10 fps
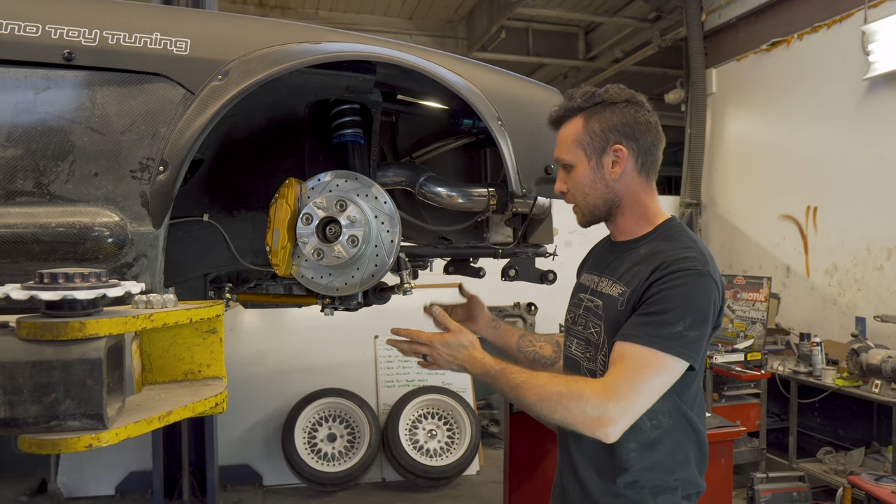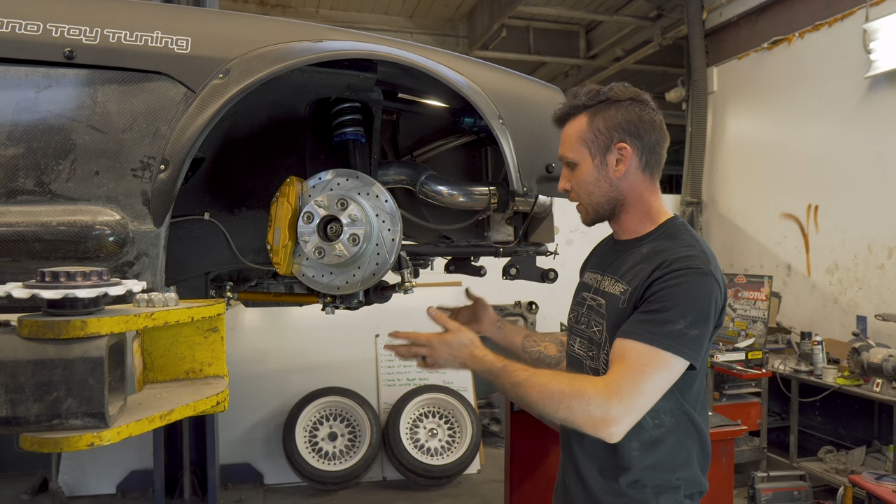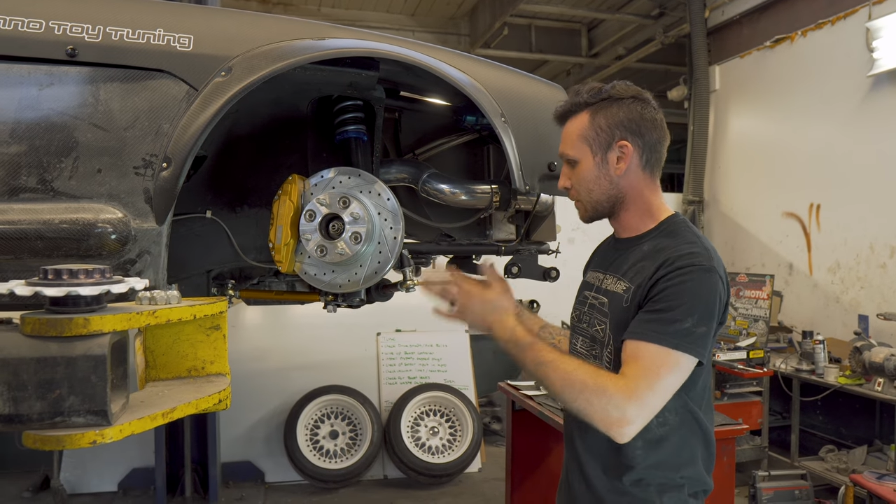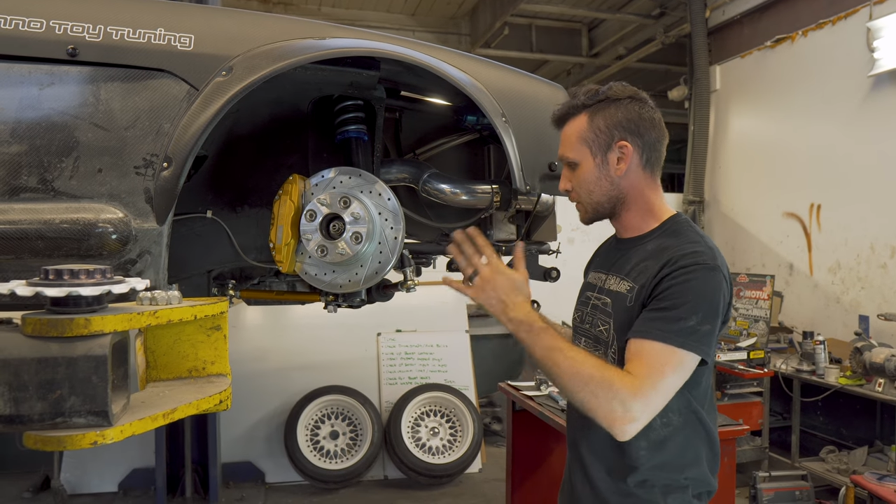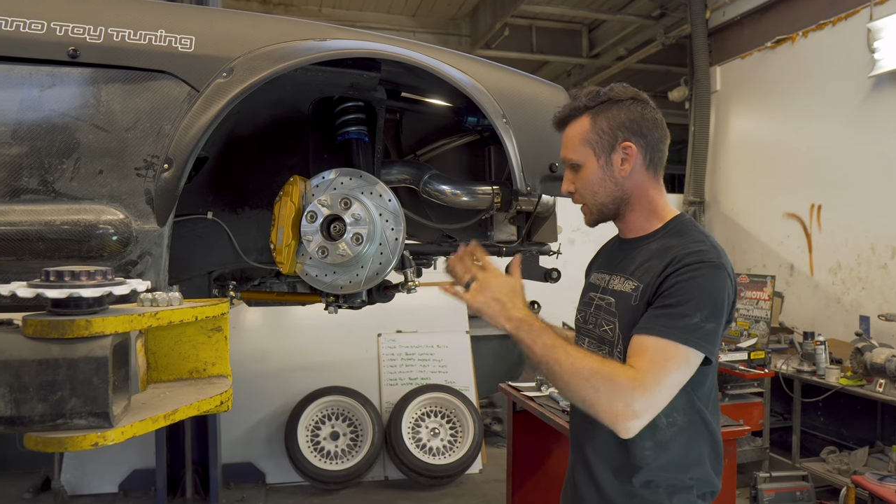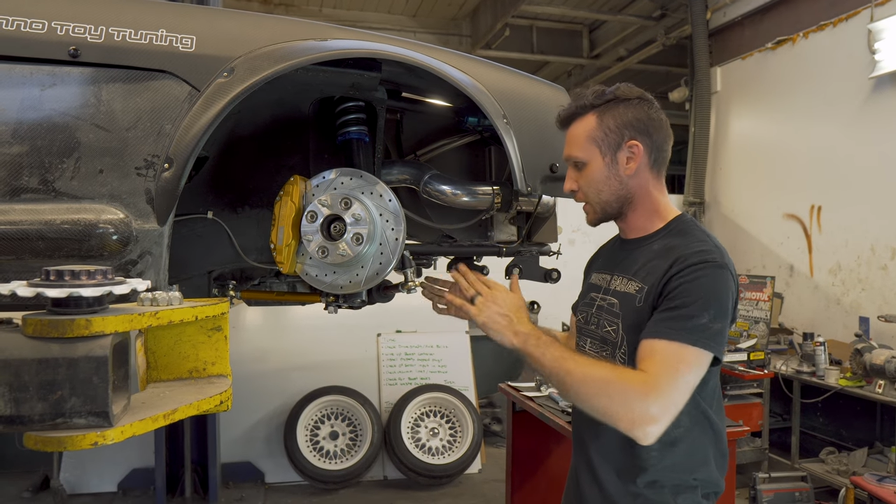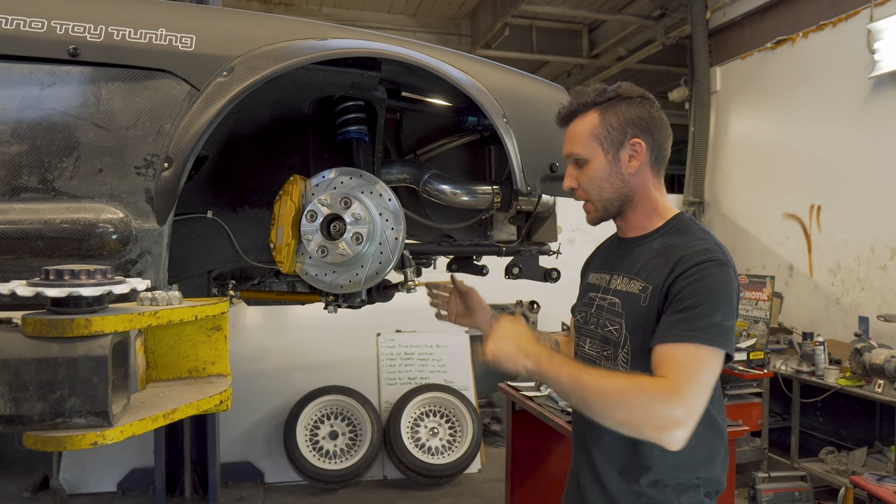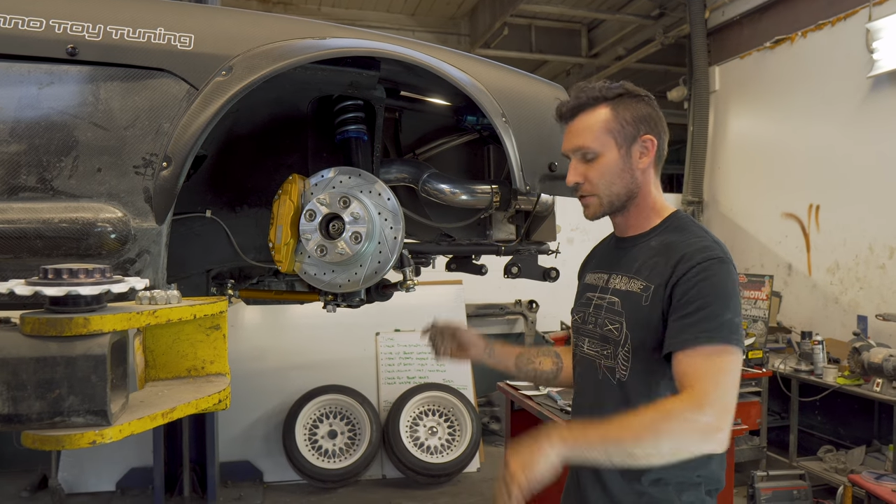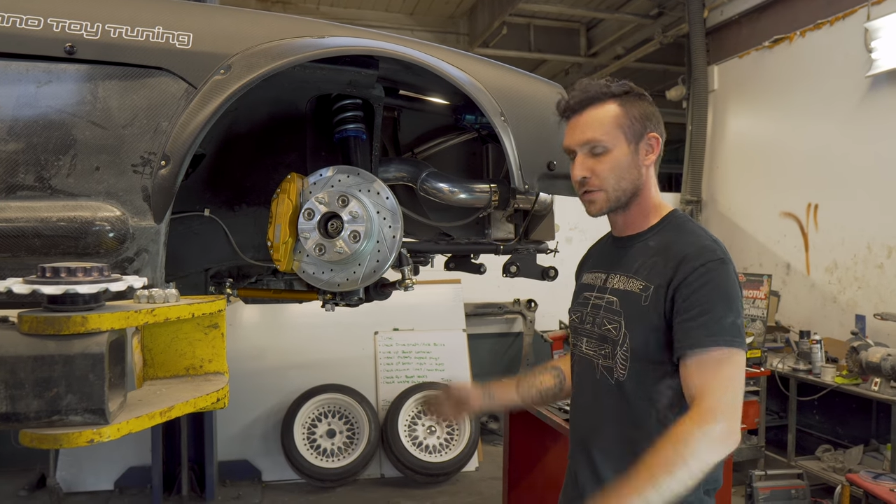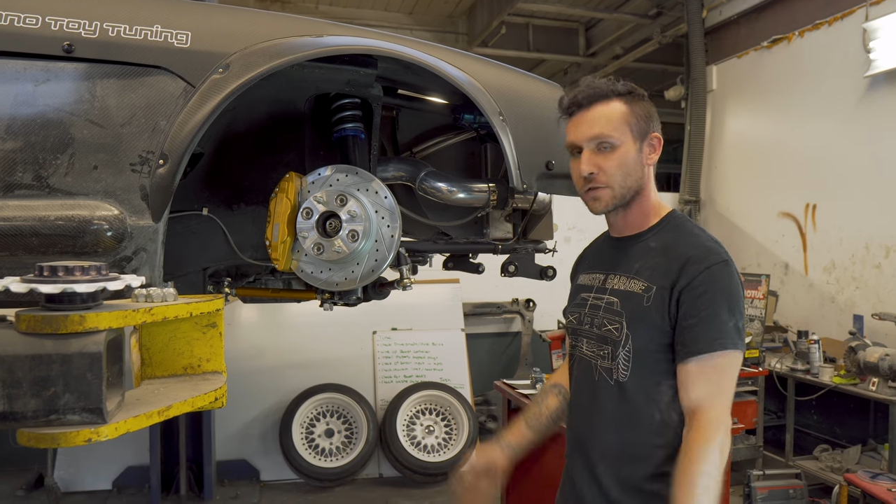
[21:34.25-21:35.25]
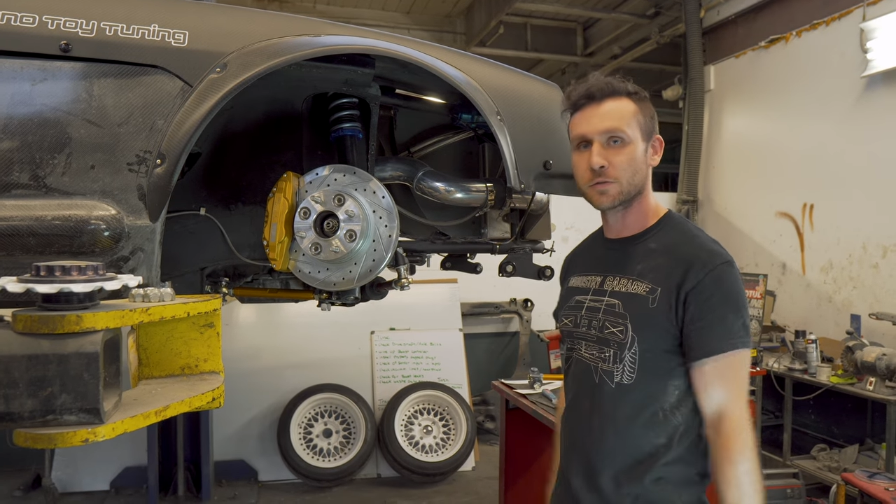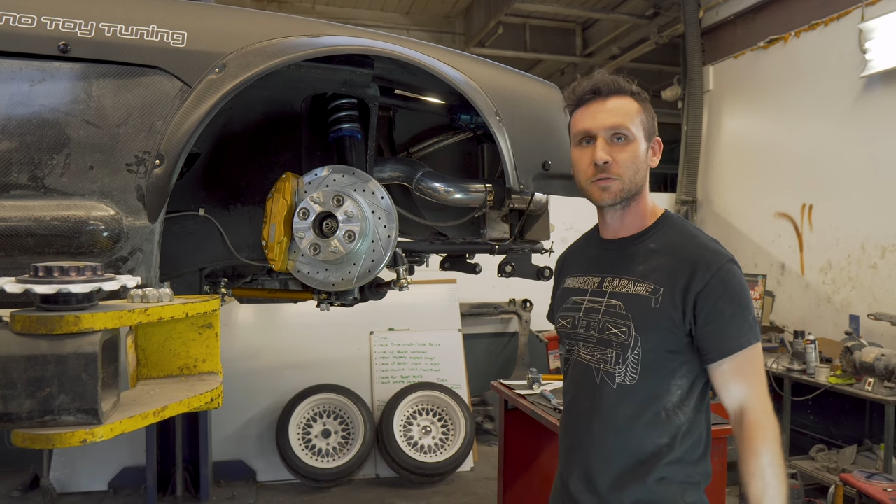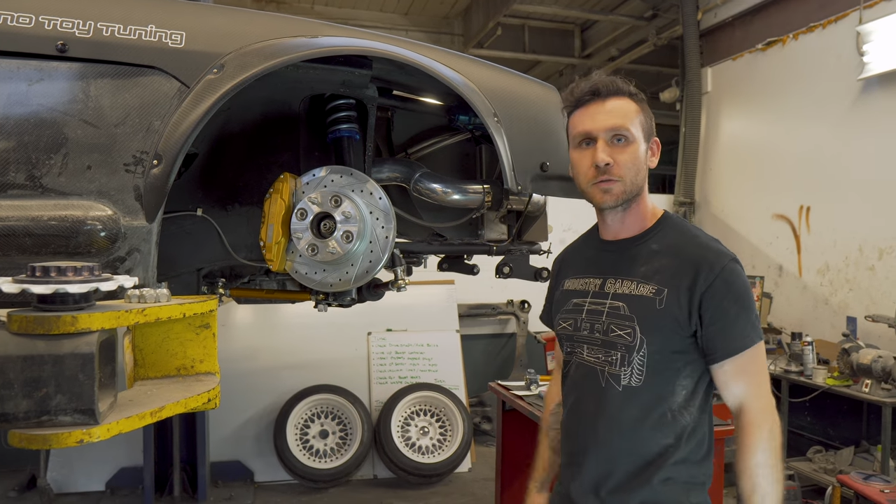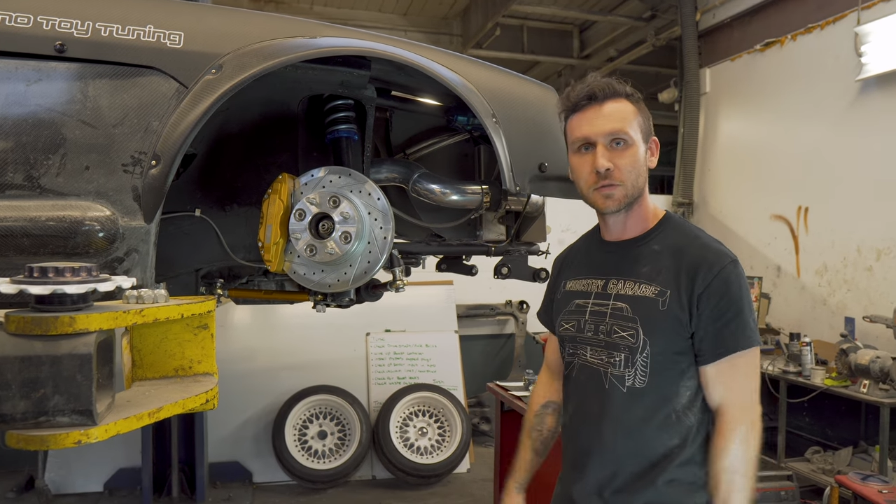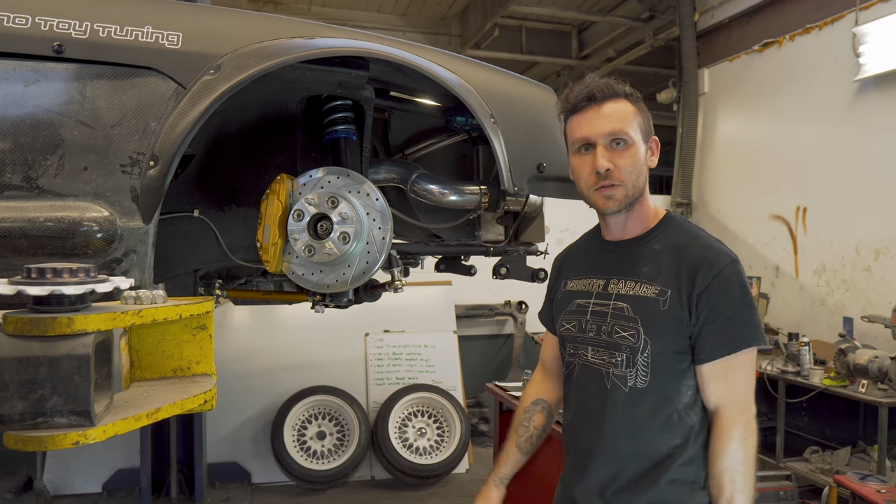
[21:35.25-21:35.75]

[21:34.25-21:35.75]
some GTX2